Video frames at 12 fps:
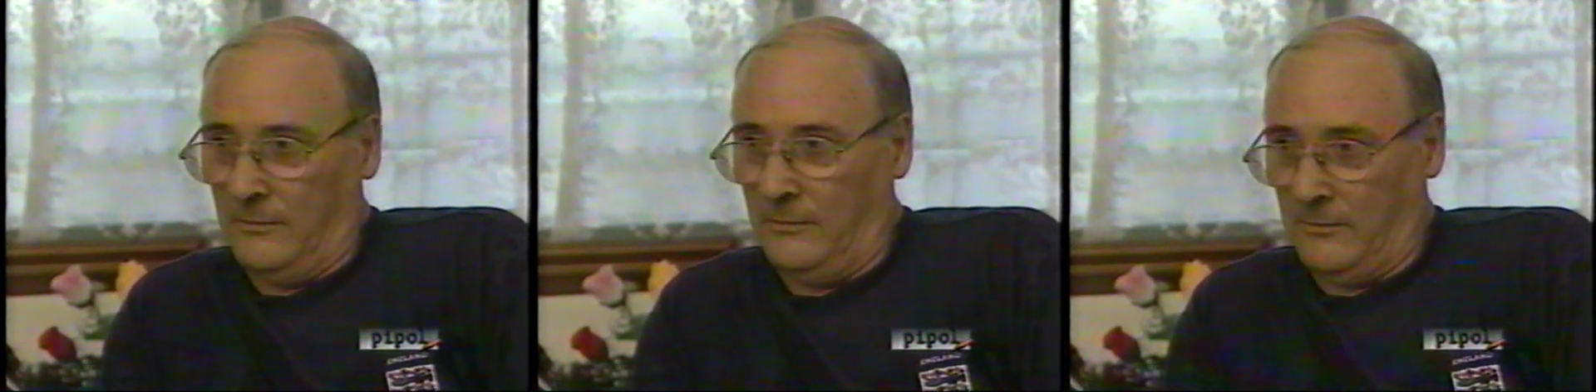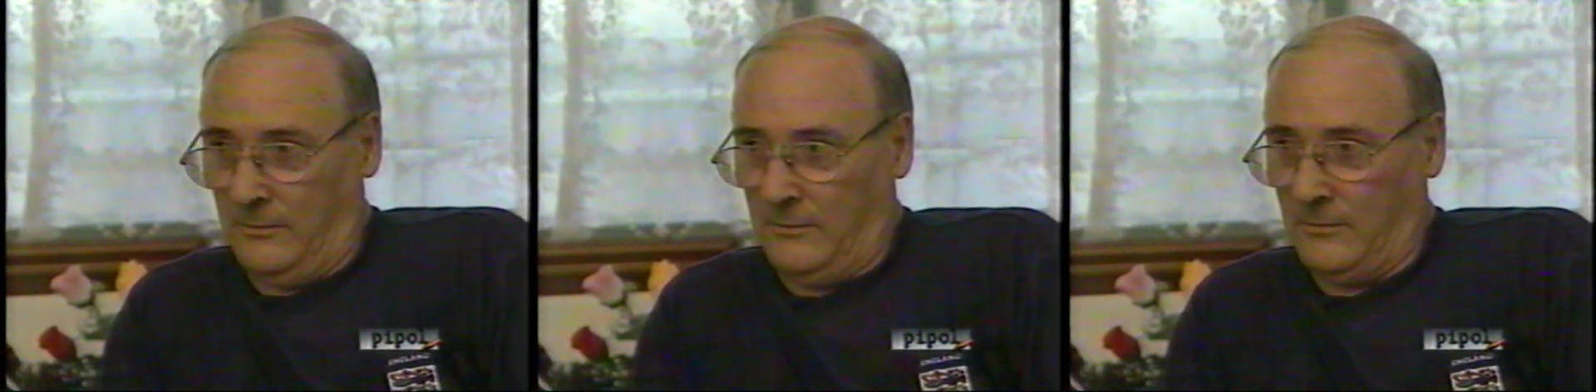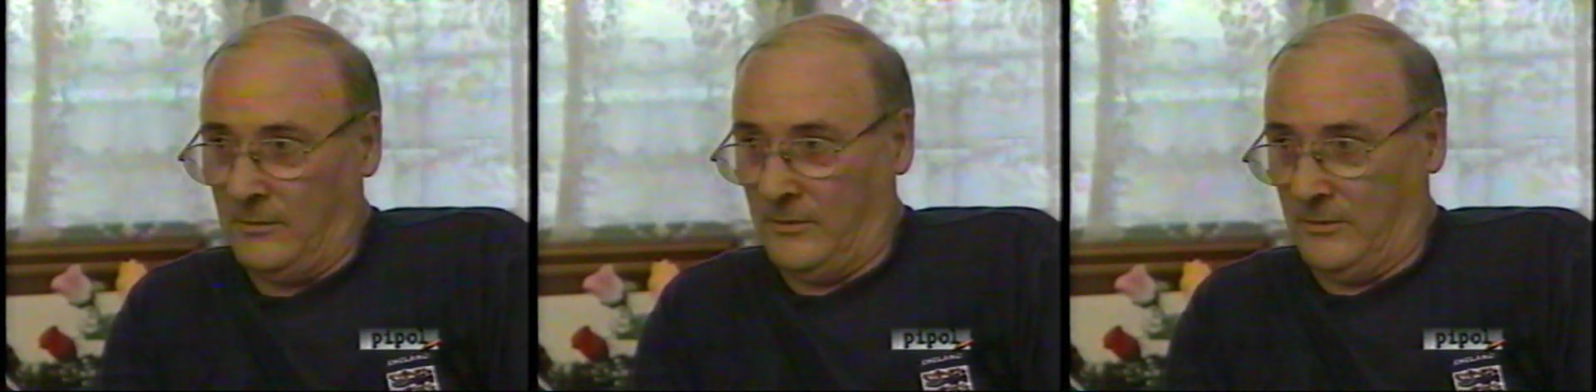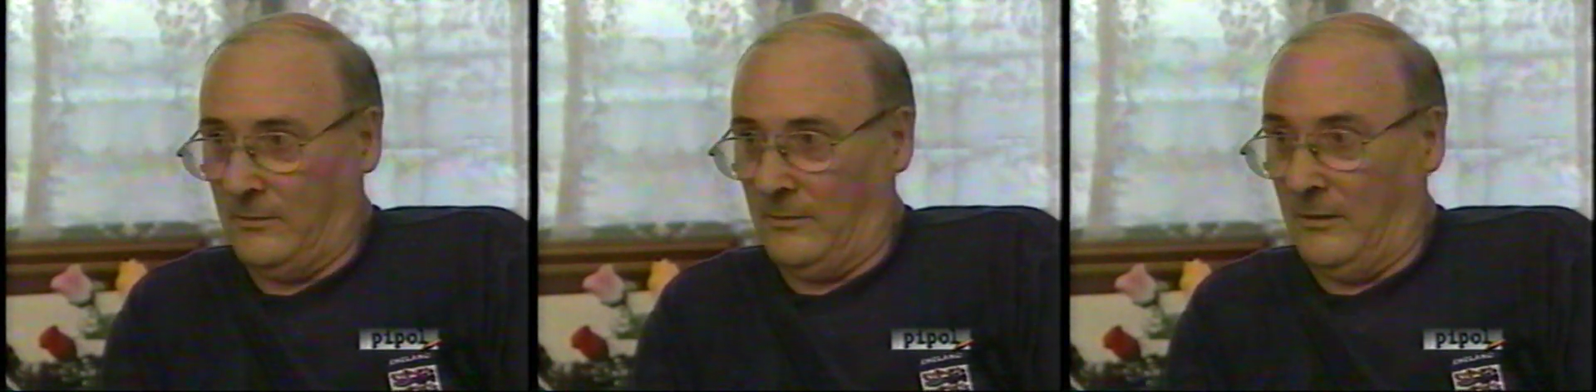Because
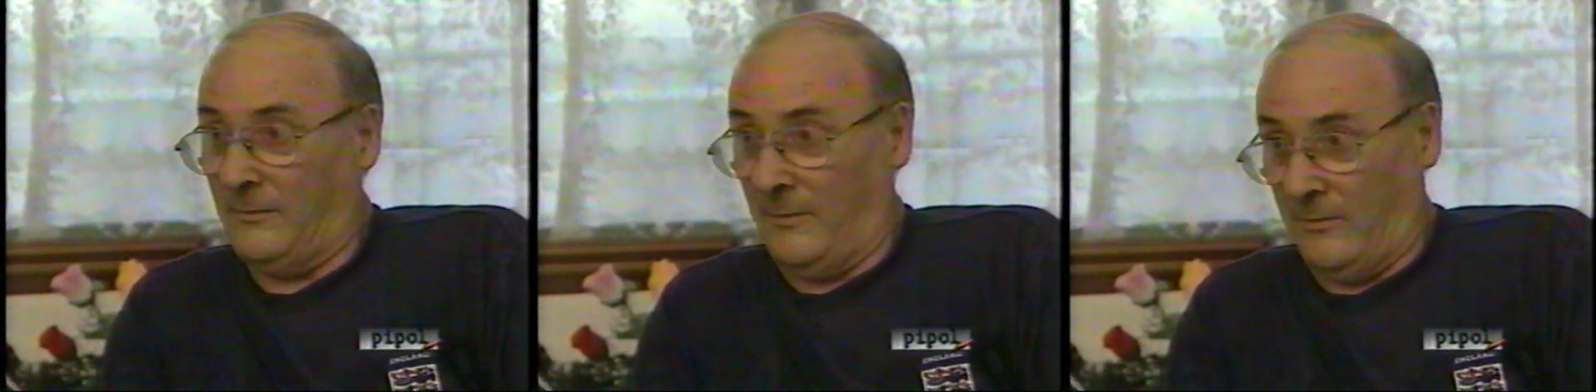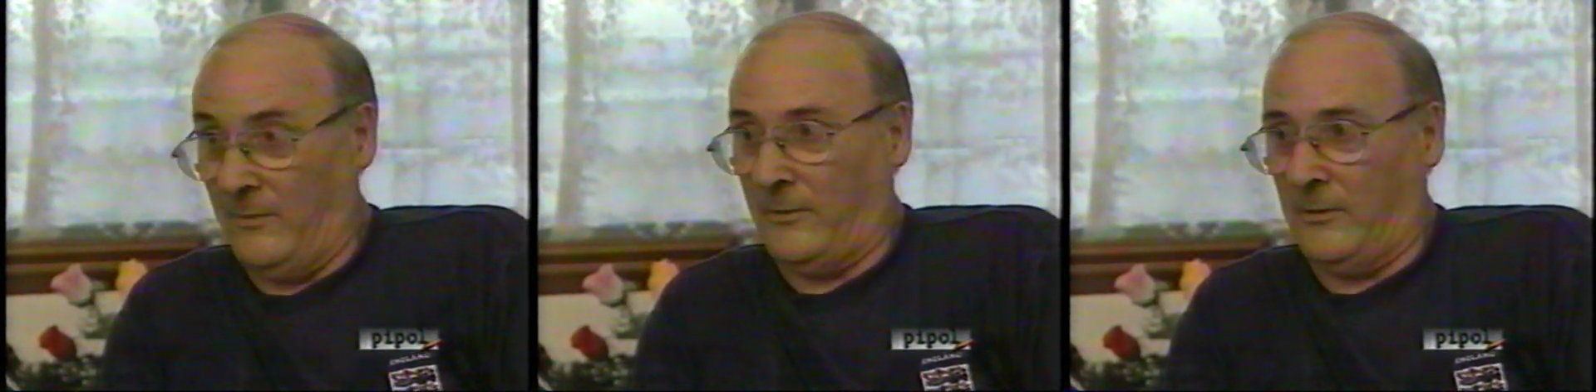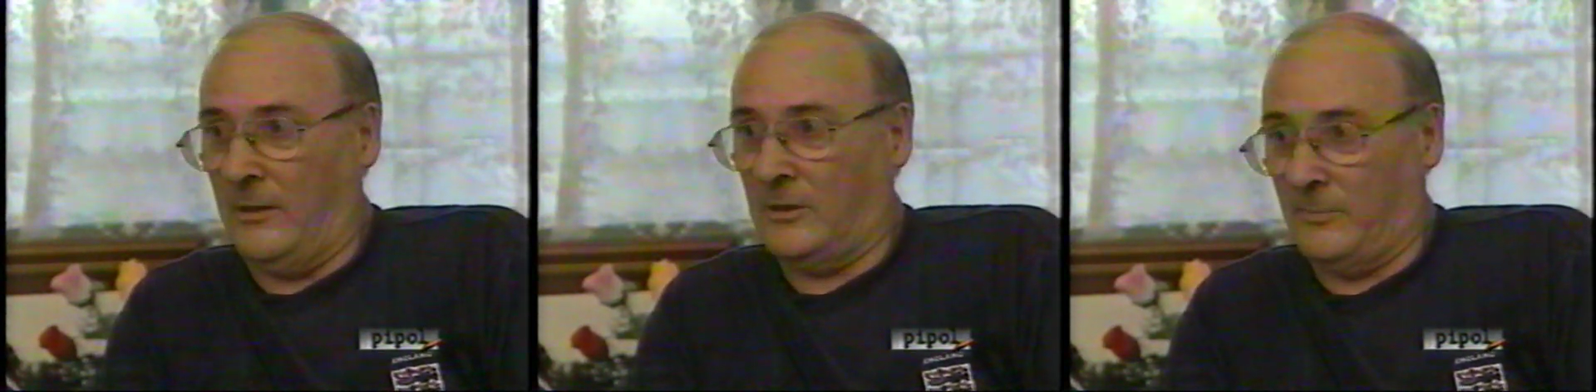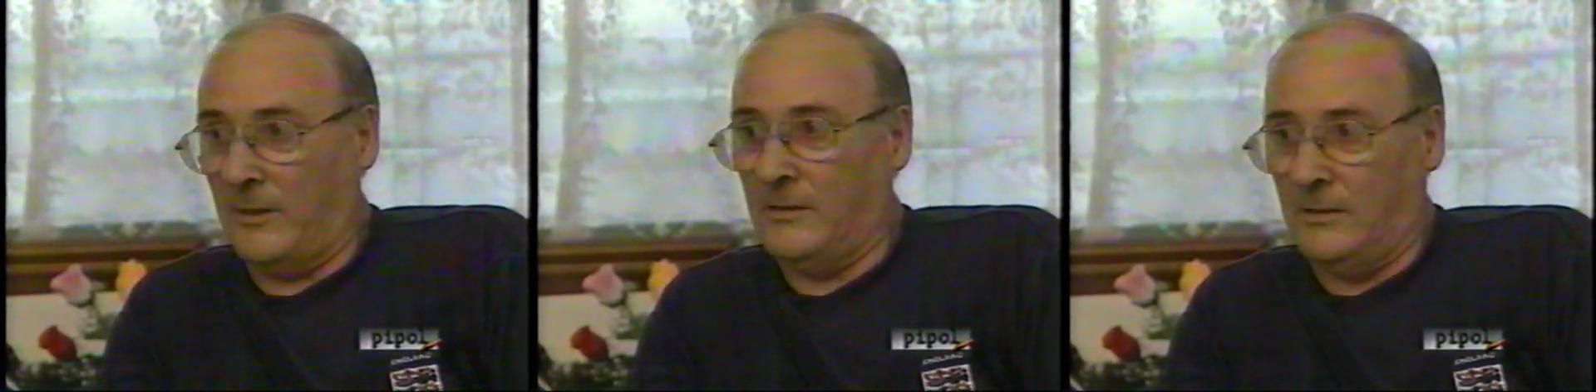it's very, very
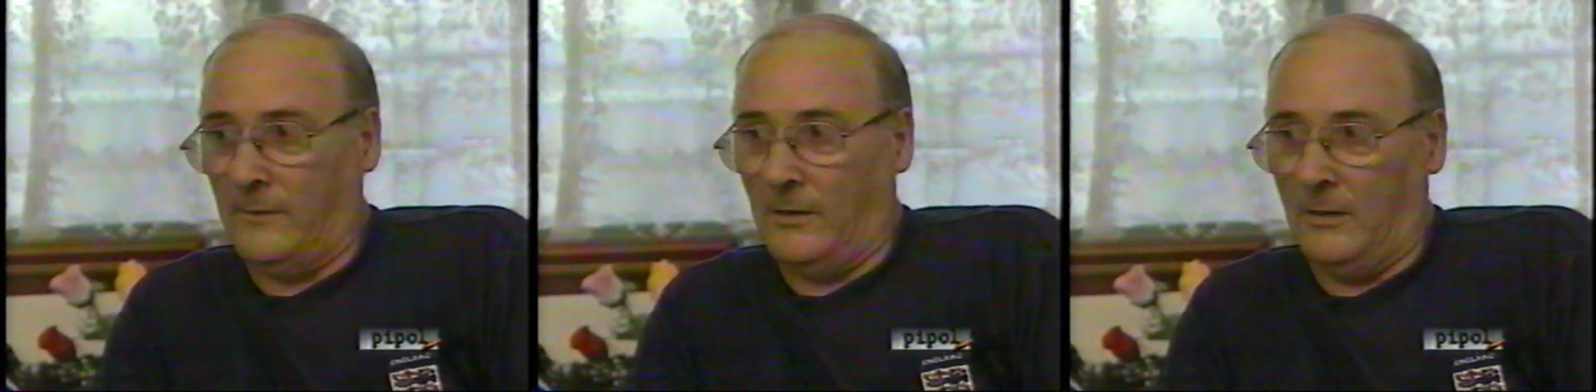expensive in